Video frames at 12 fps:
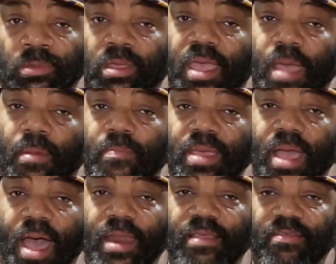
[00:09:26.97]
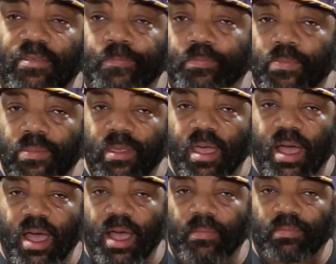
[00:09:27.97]
Okay, I'm gonna be honest.
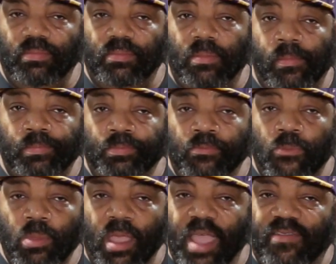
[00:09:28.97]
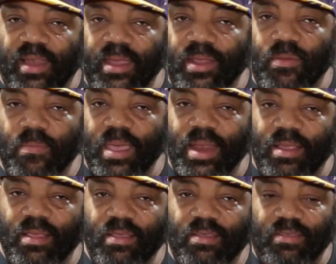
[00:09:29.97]
It's a little
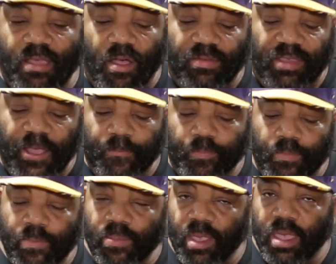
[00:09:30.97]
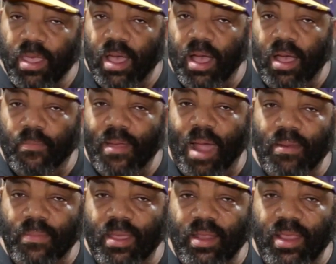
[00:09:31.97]
bit salty.
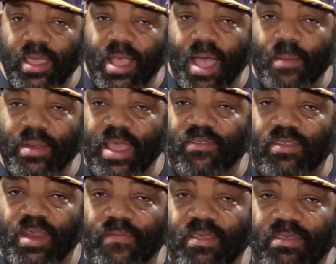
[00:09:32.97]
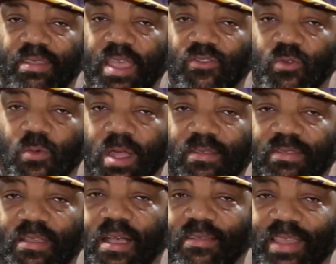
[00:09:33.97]
Probably the combination of the Szechuan
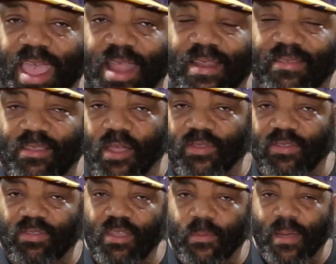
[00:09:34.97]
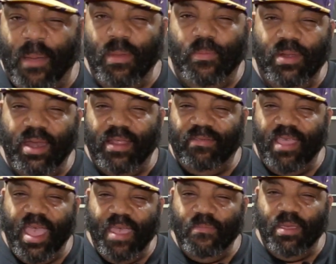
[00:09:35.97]
sauce and the salty steer probably put it a
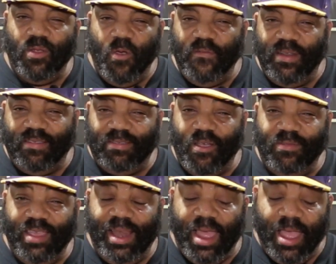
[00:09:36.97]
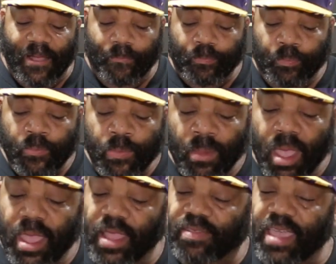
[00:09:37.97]
tad bit over the salty line.
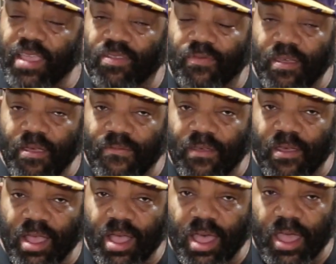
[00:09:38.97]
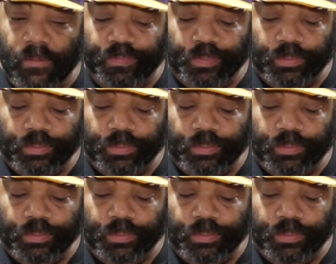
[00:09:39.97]
It tastes very, very good.